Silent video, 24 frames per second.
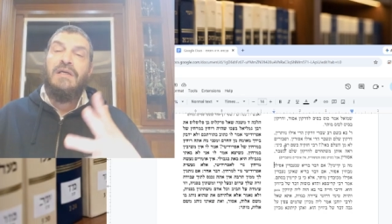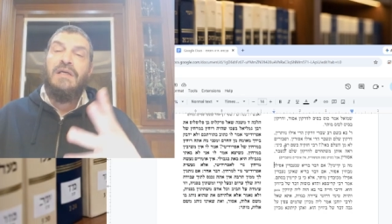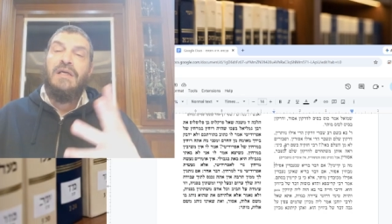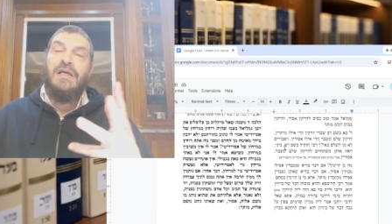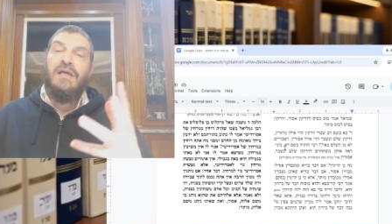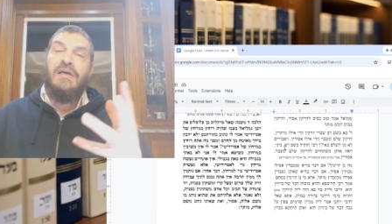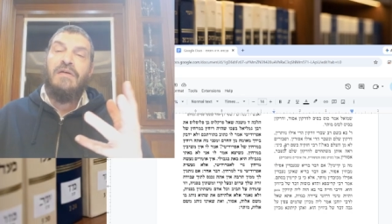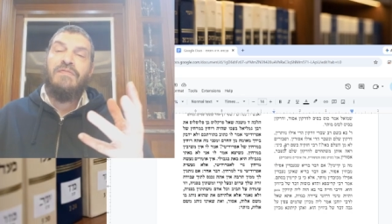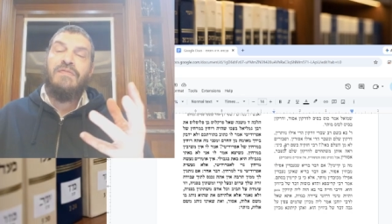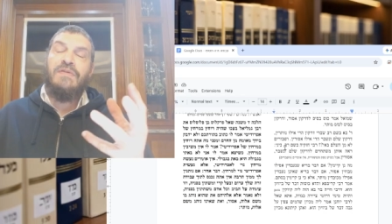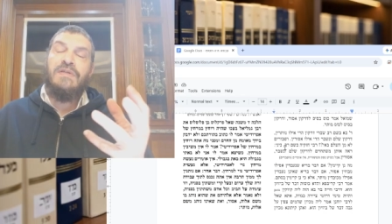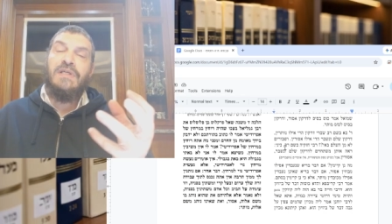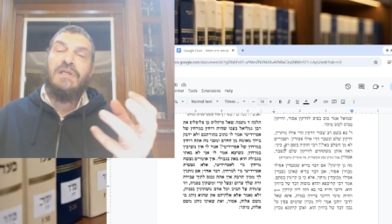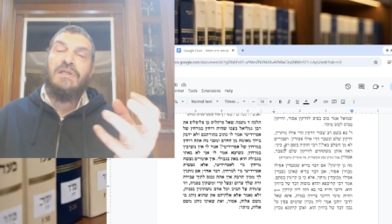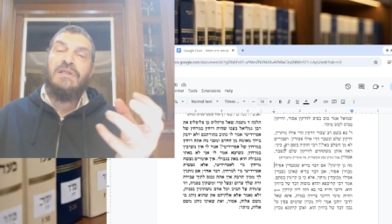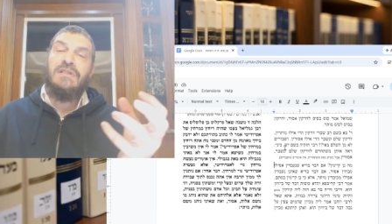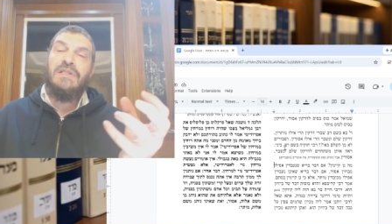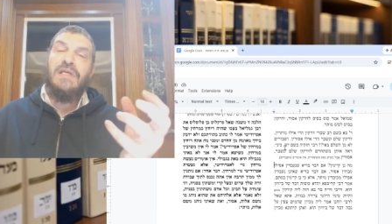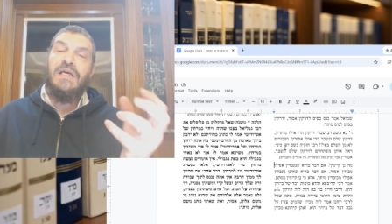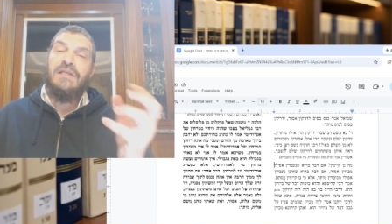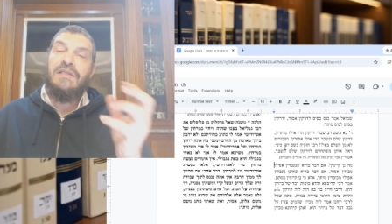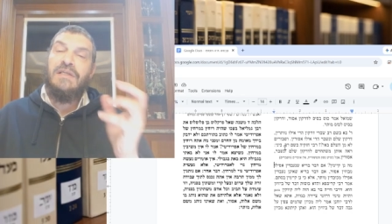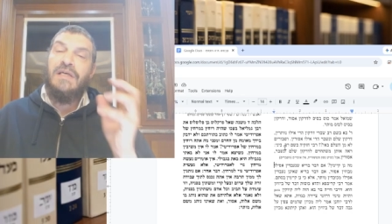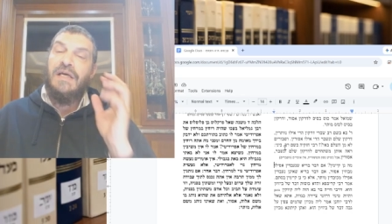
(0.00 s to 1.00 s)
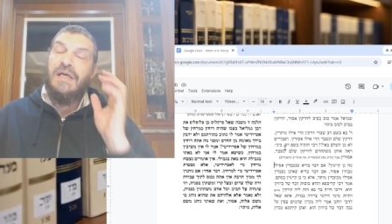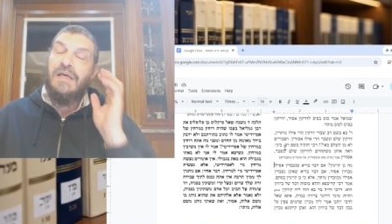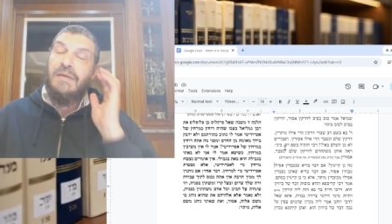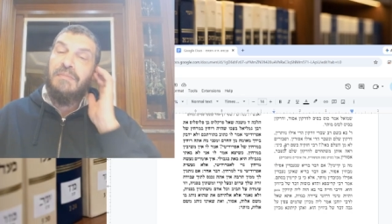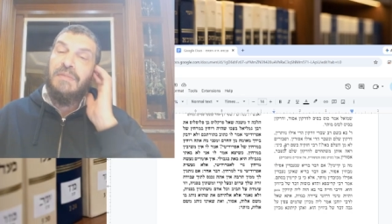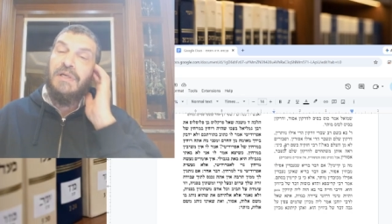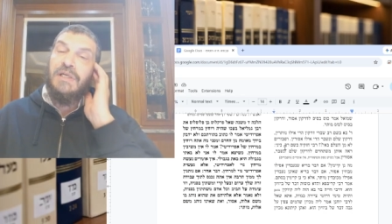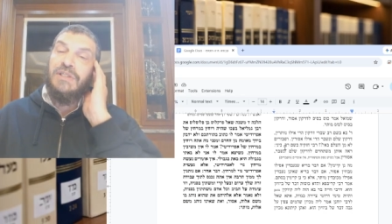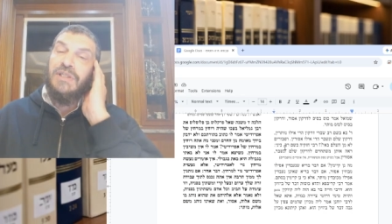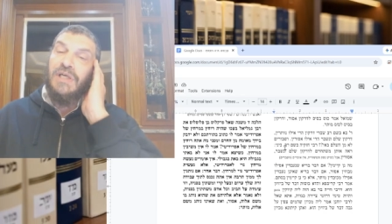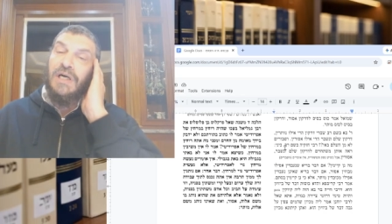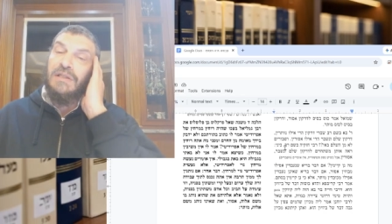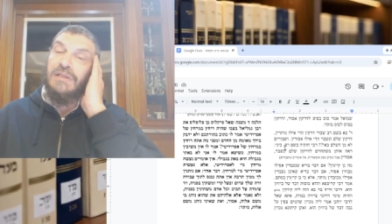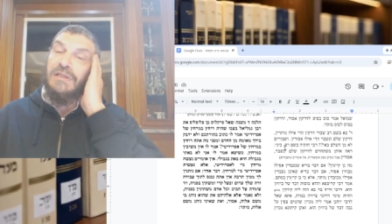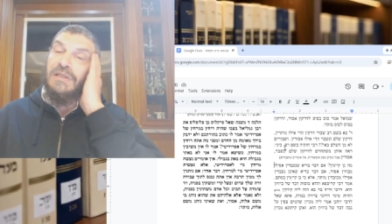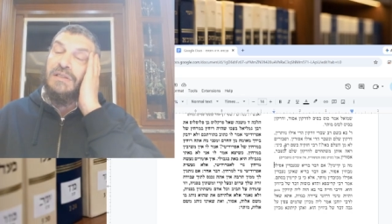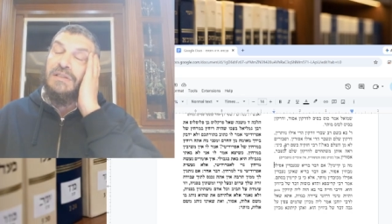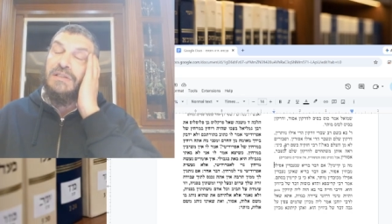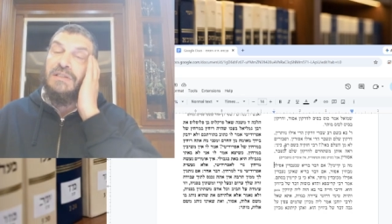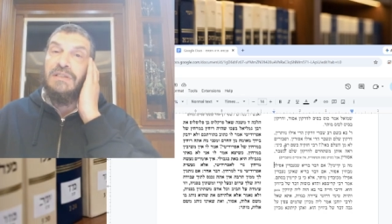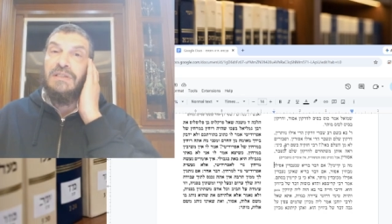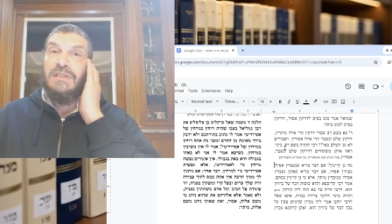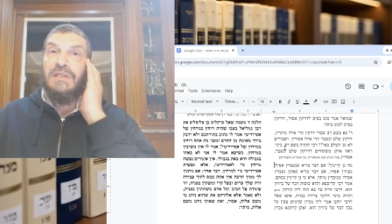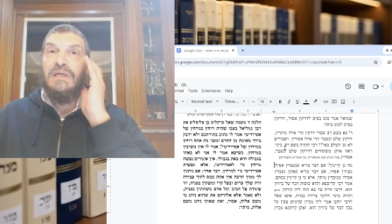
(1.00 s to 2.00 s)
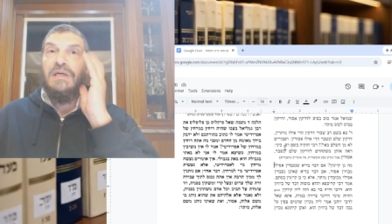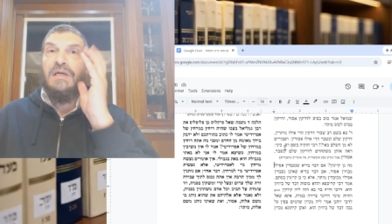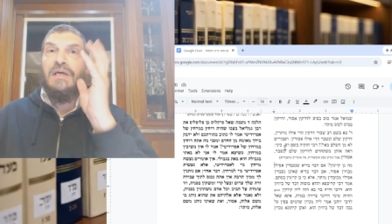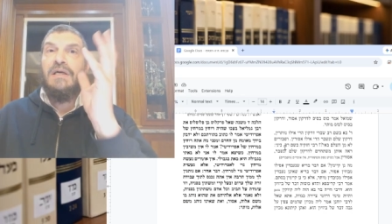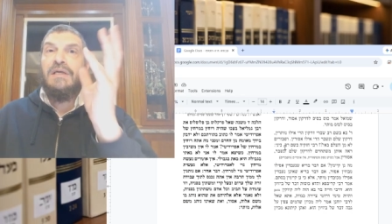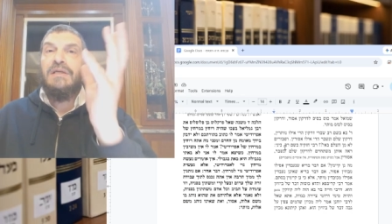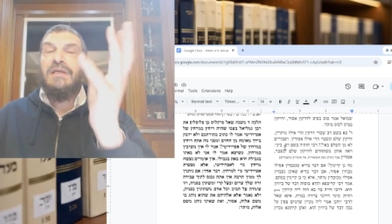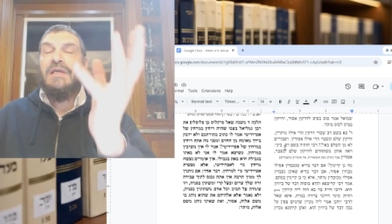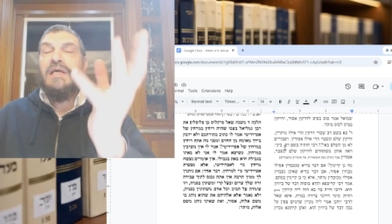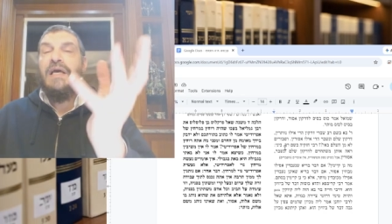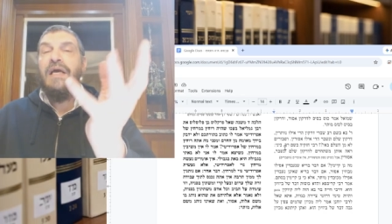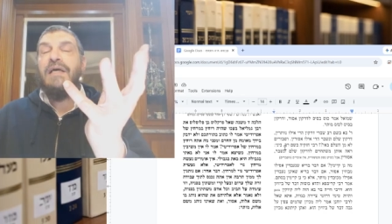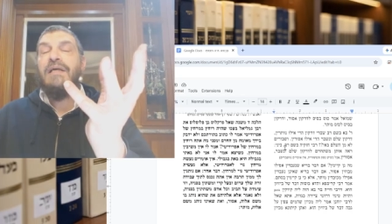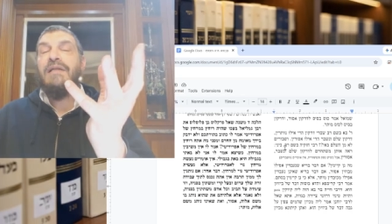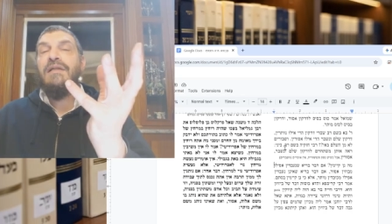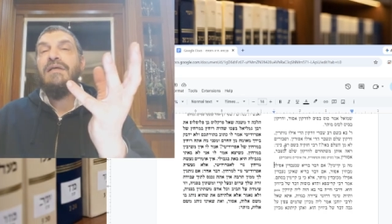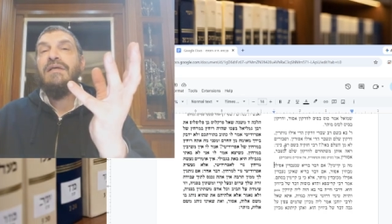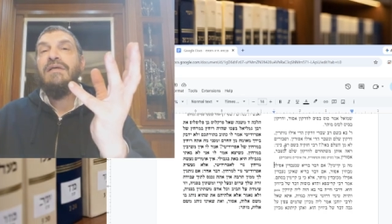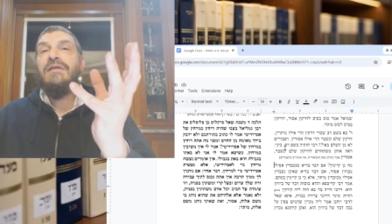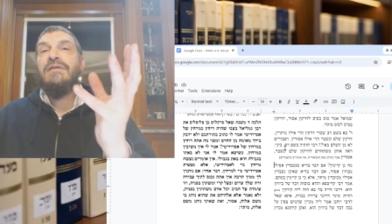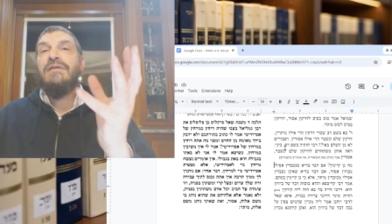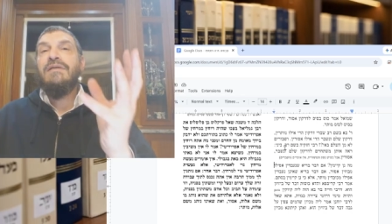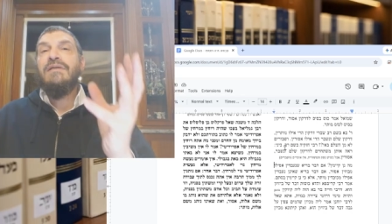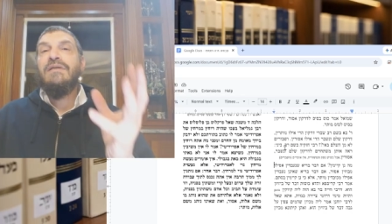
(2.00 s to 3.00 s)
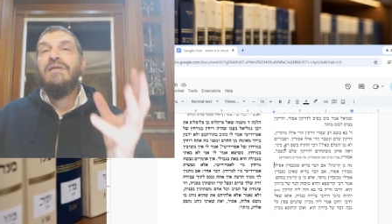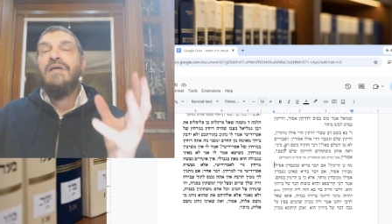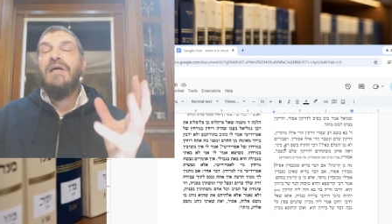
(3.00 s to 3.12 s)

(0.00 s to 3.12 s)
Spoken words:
if there's an image on this keli,